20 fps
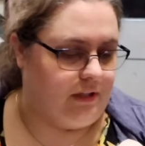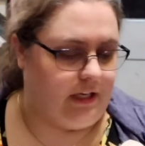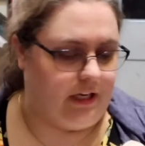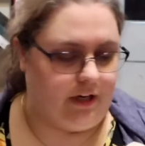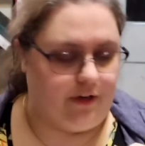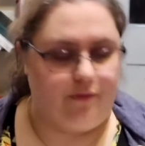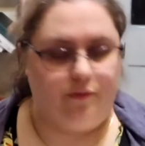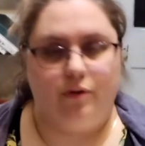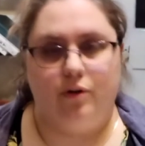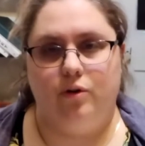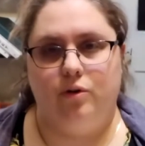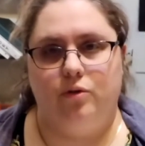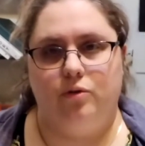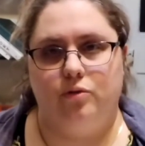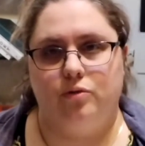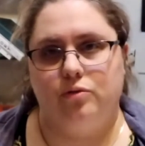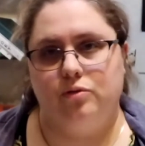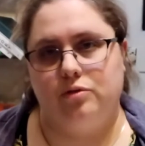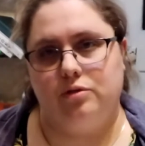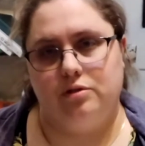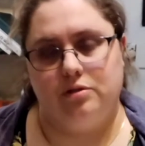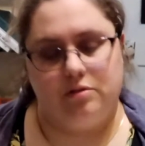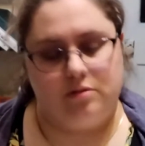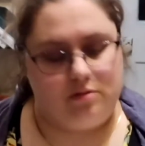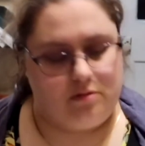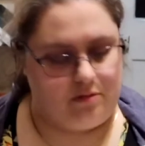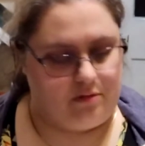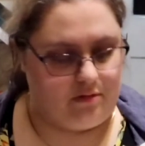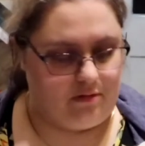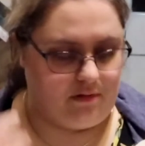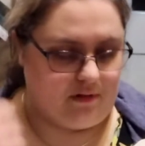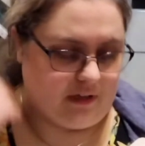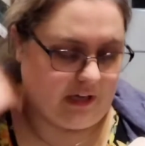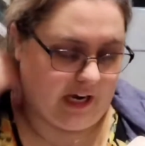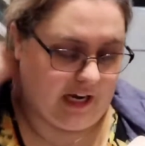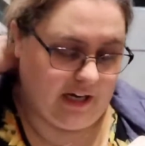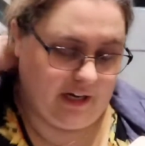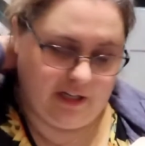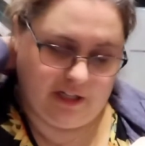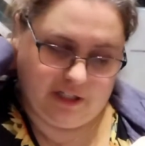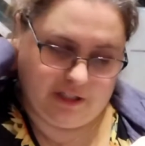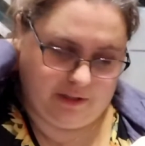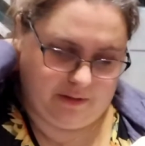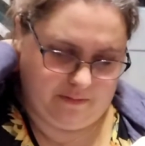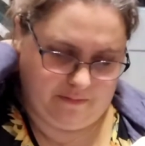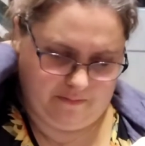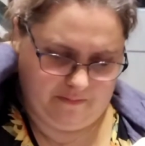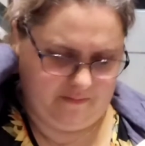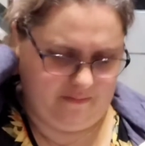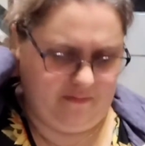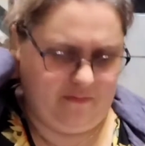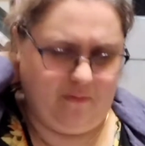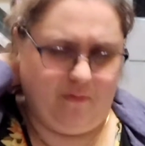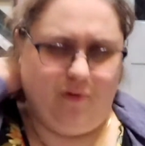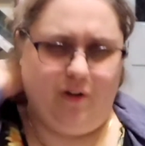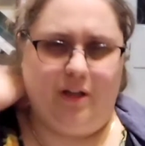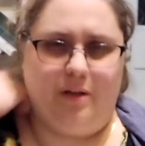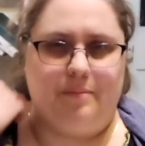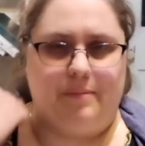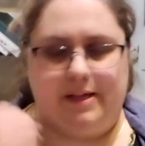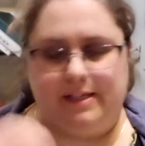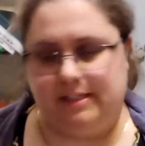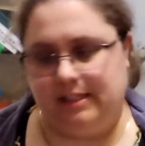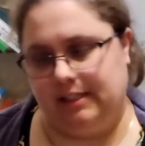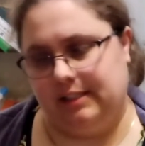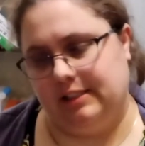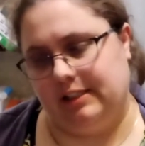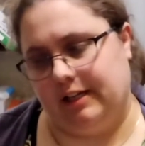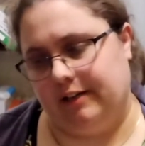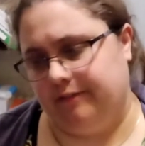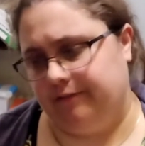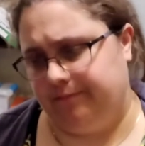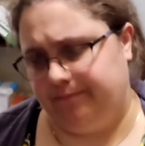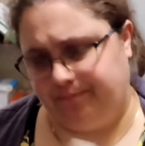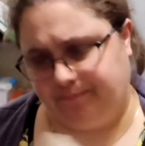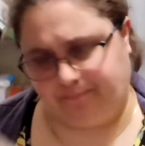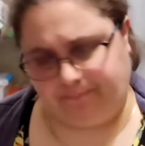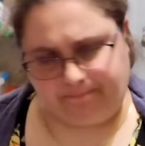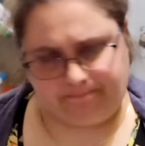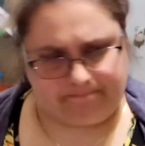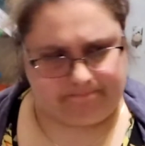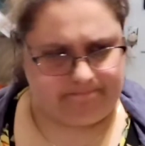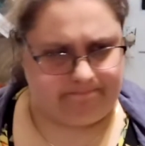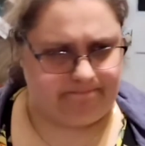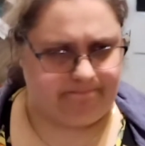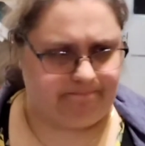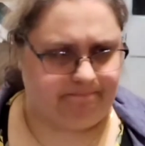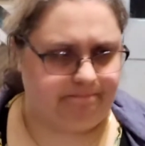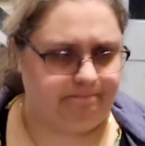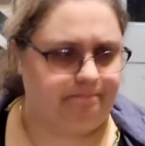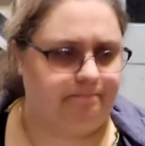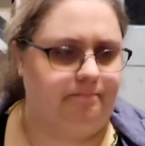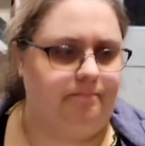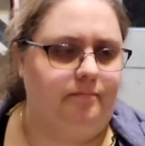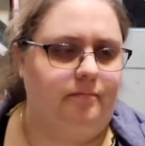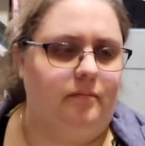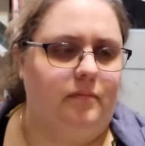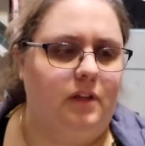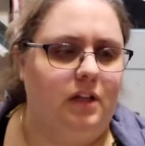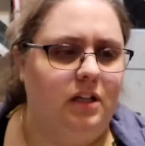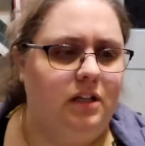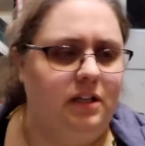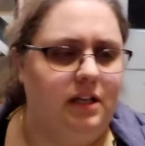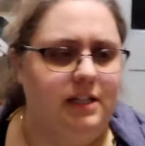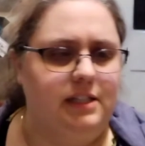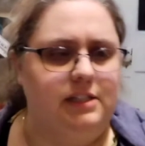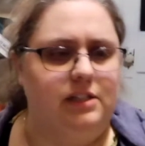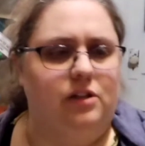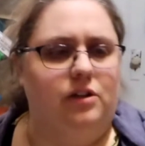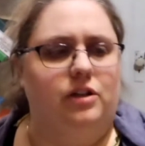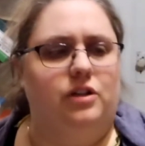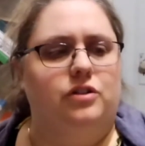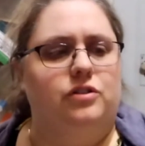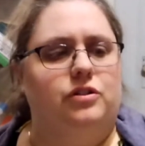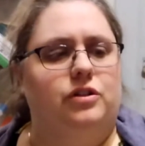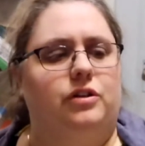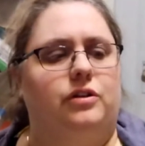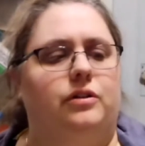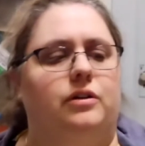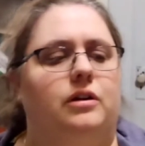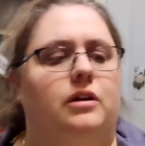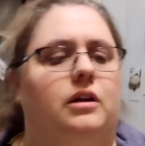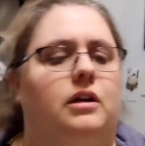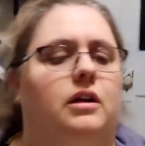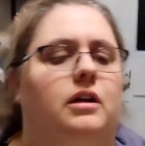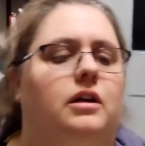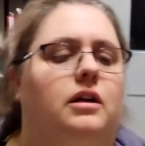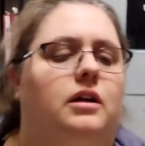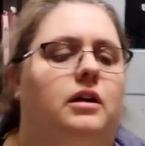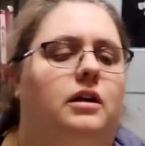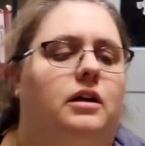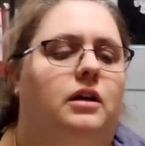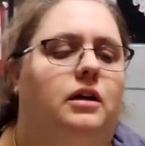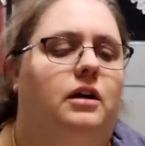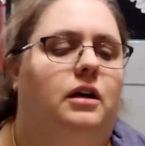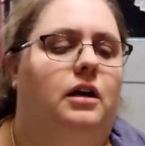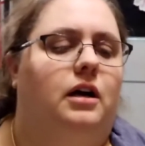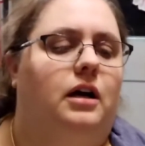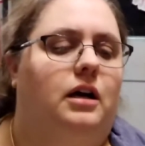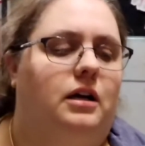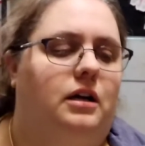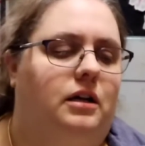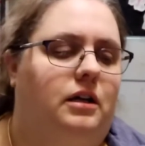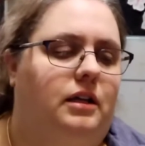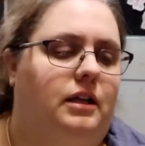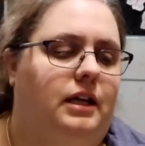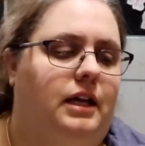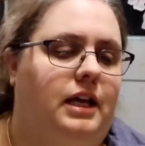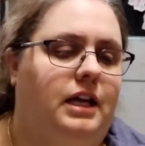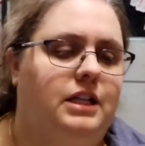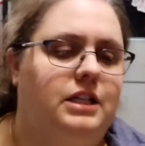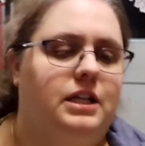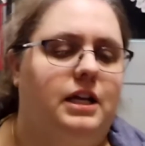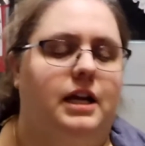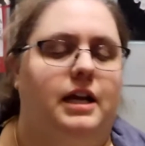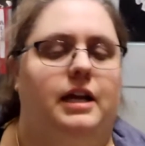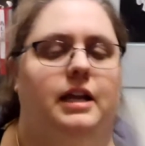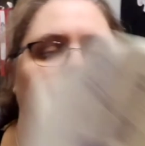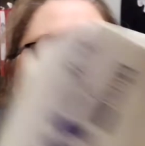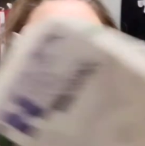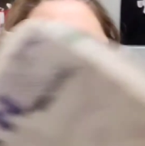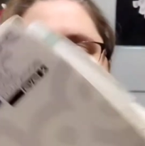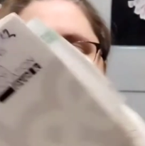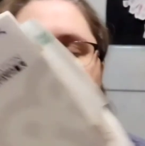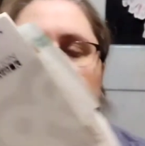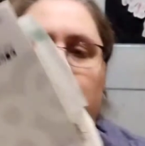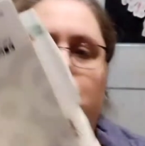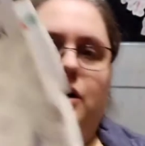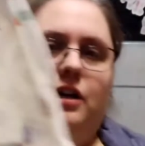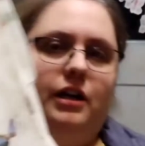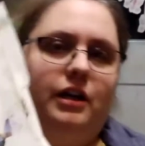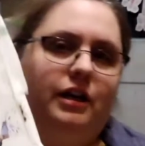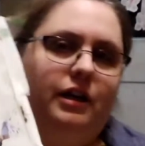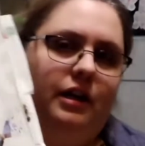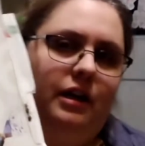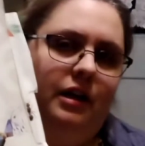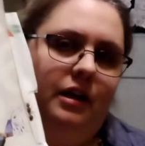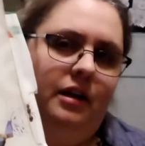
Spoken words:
heroes, kind of just really basic stuff. Nice little intro. Each kid does their,